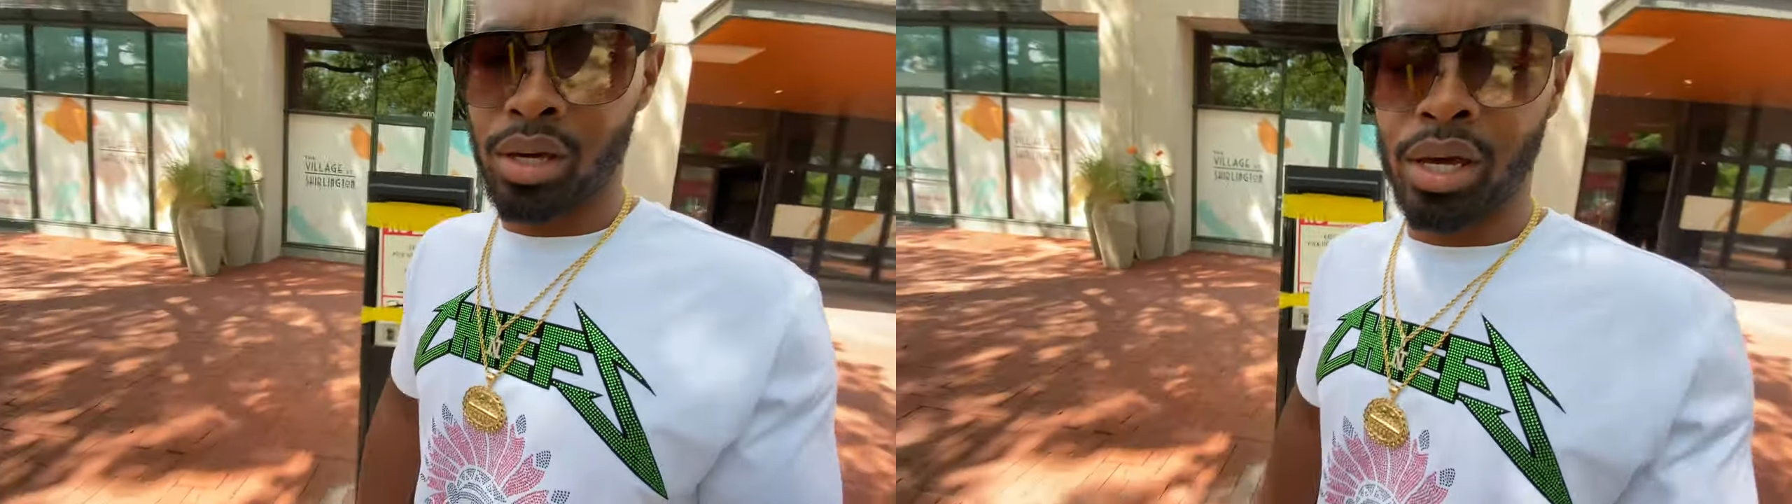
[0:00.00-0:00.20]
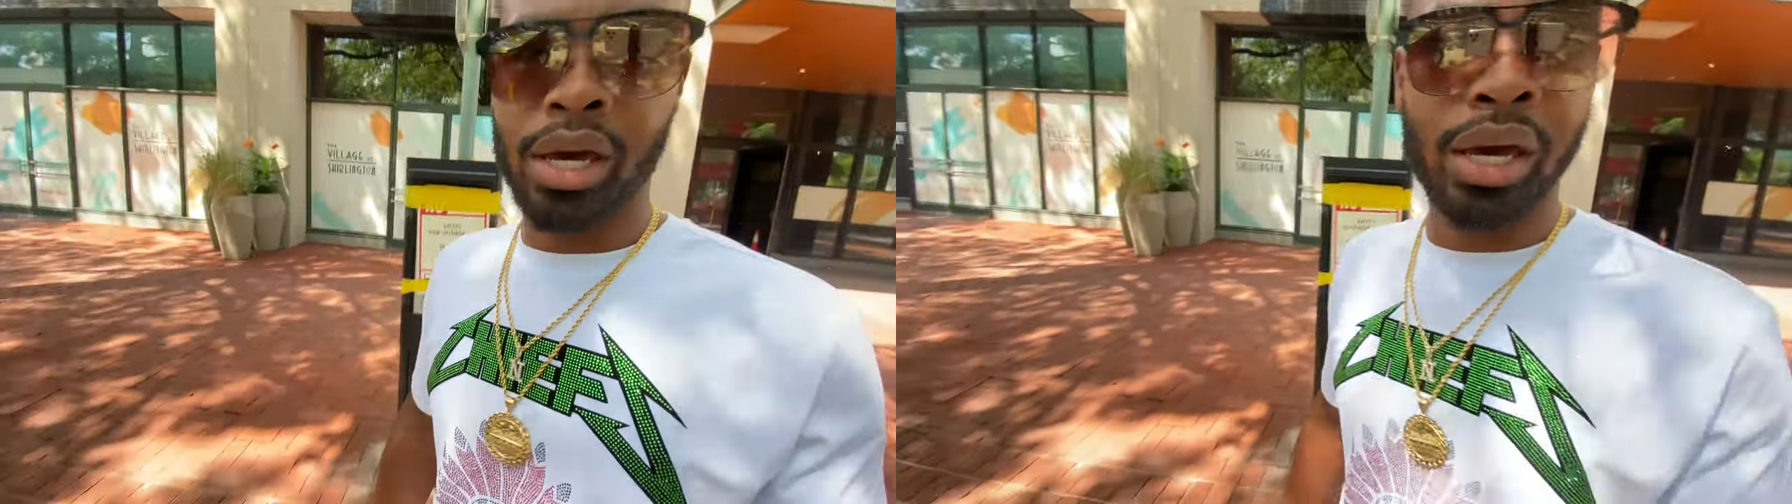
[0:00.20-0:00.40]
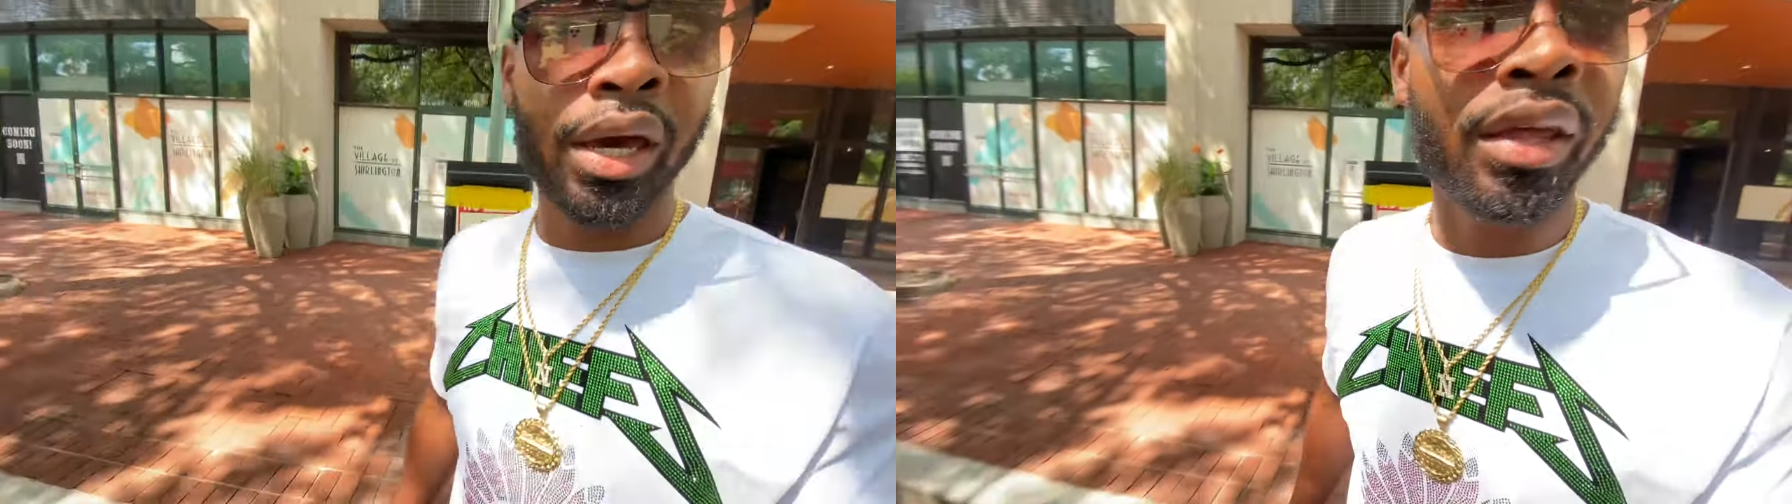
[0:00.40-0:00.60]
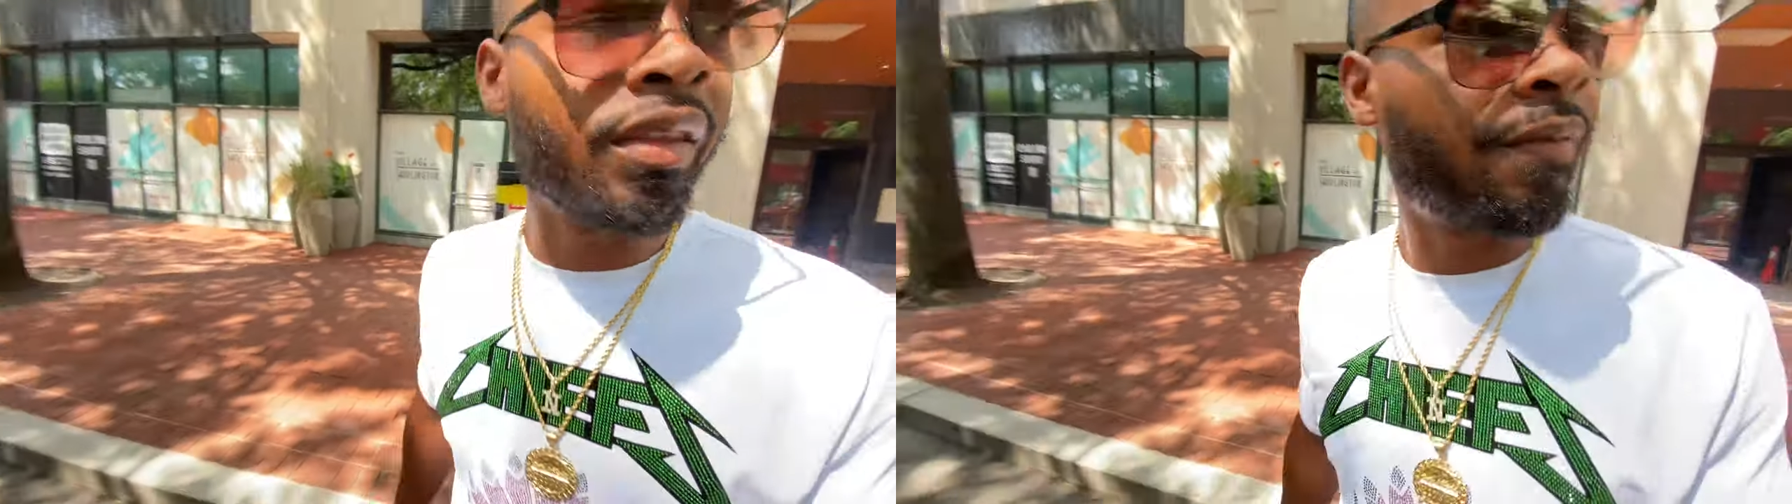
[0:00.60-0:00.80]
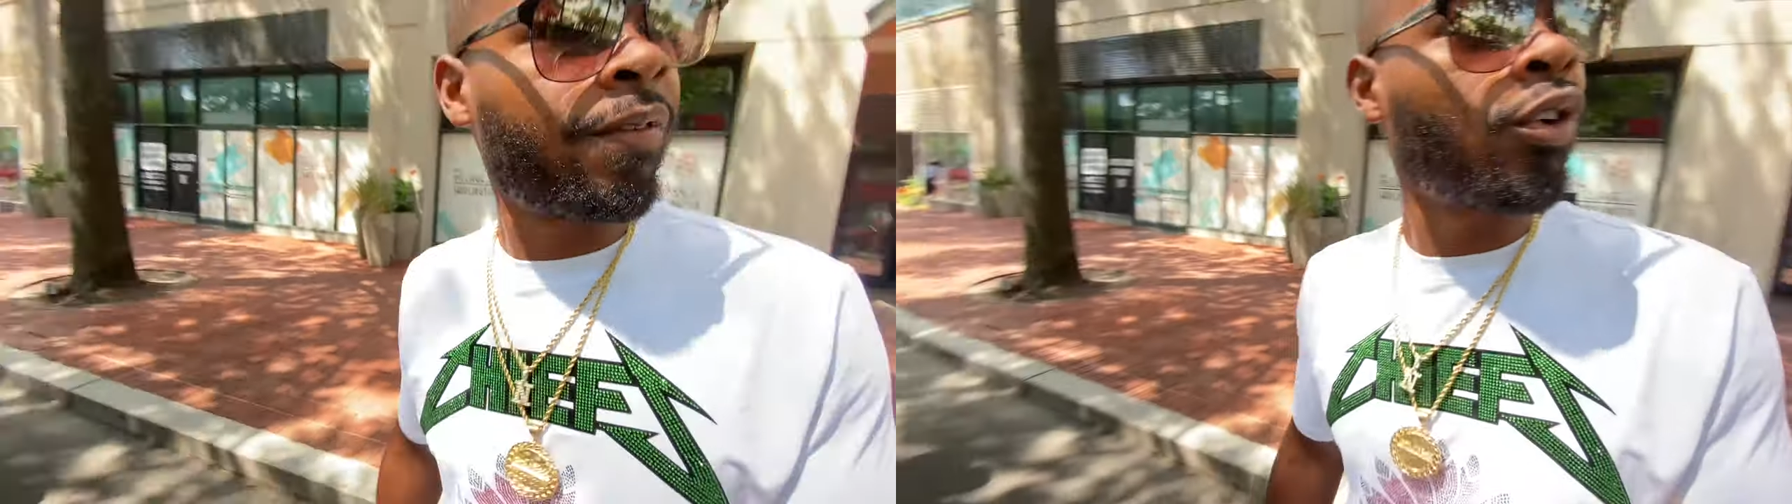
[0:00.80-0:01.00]
And
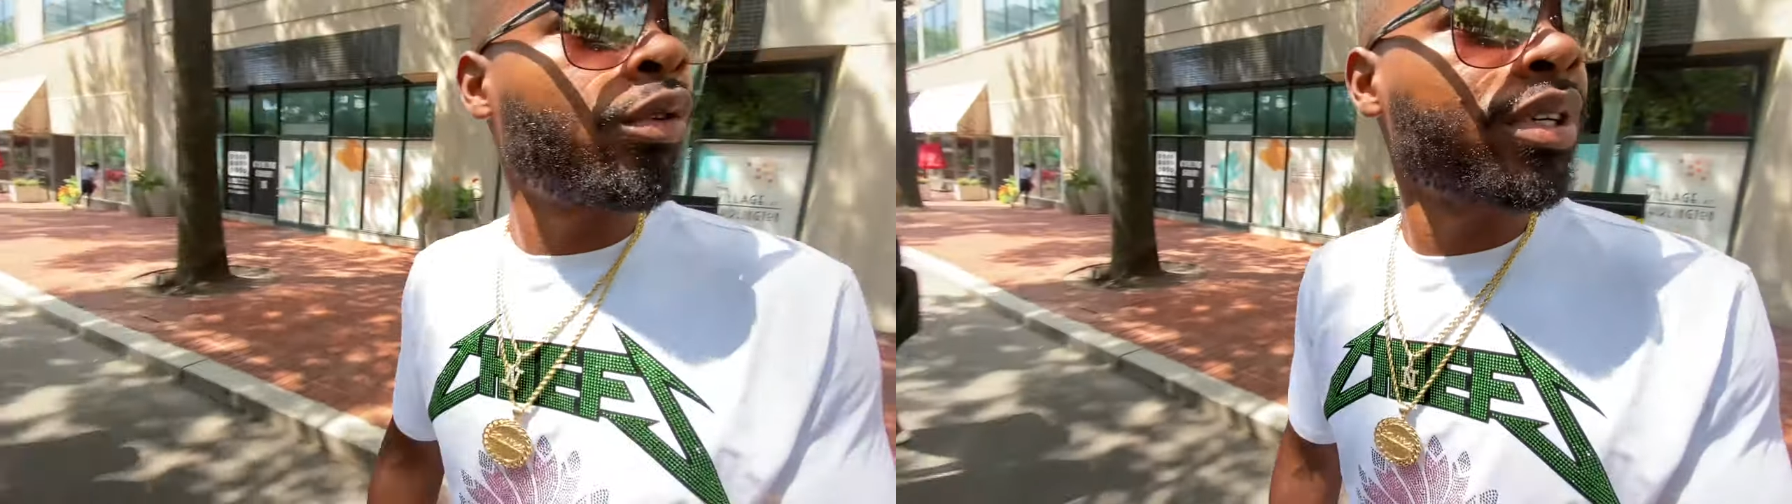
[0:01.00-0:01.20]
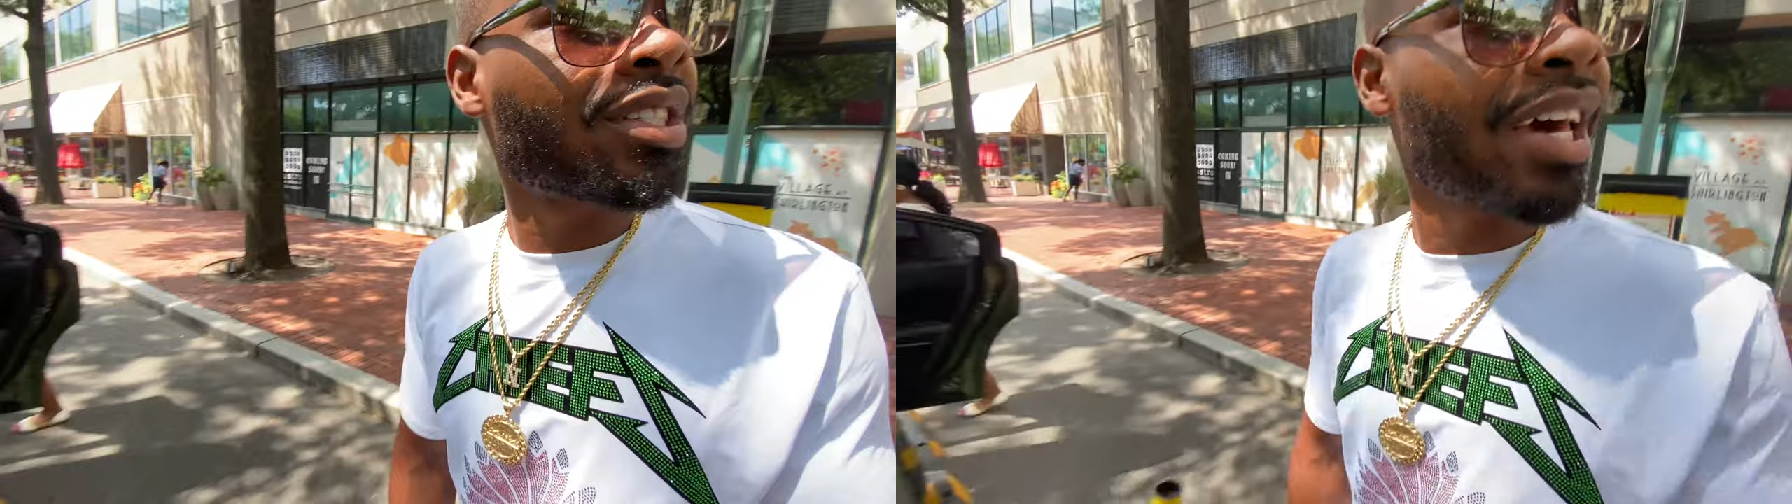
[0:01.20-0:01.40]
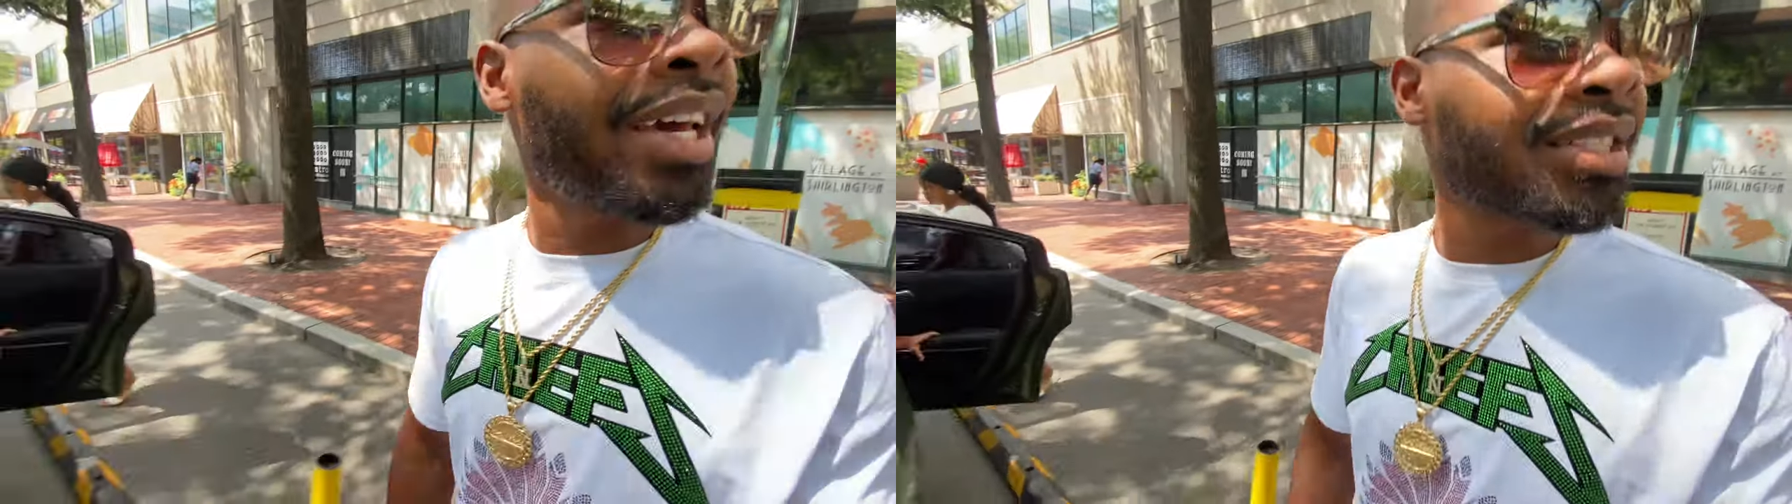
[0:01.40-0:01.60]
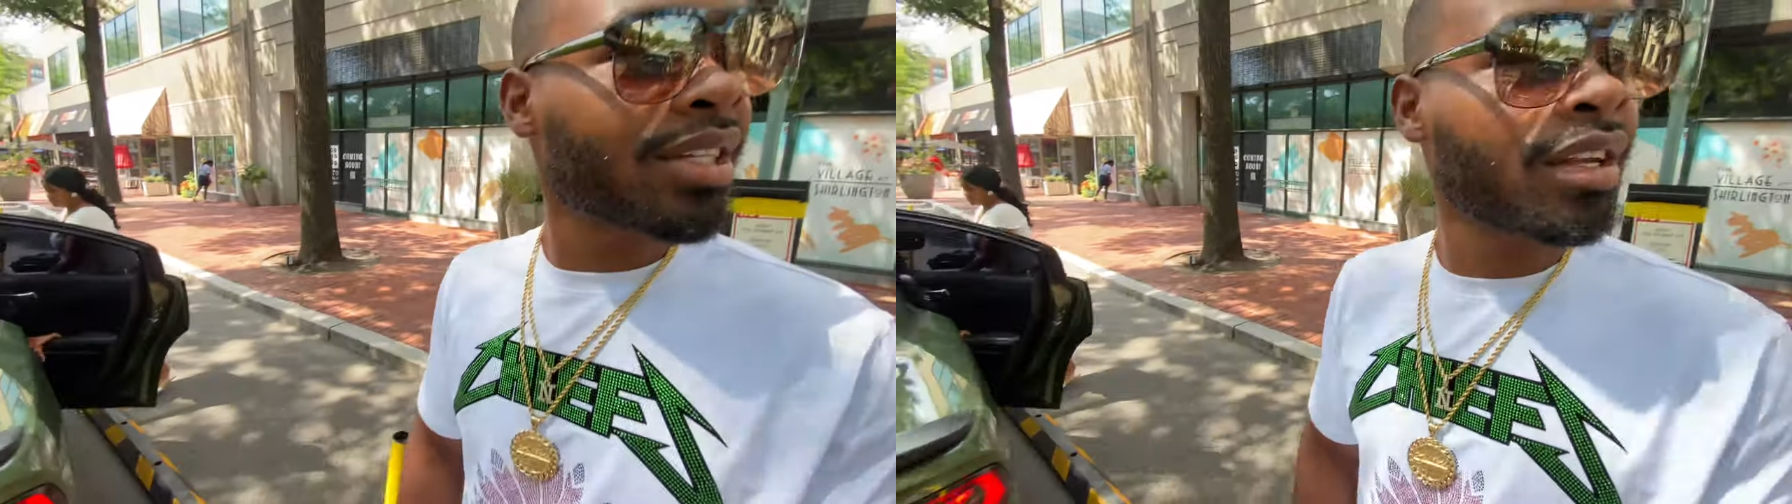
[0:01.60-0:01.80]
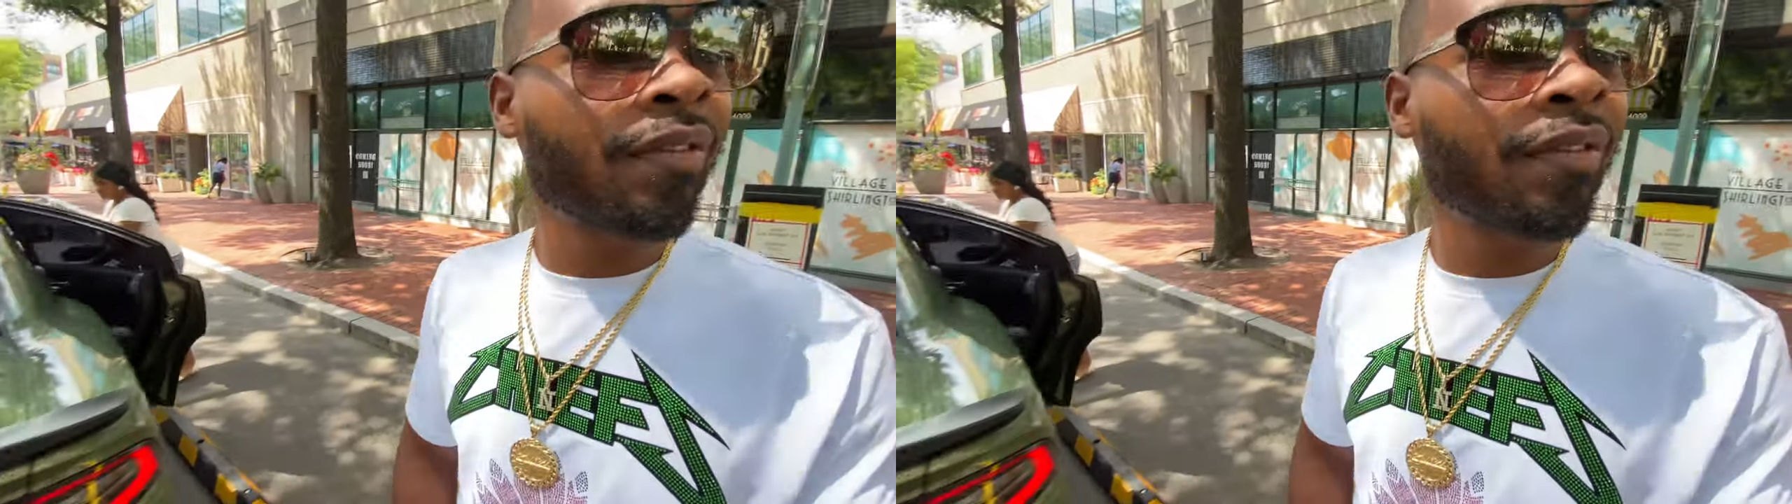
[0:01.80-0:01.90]
the food was tasty,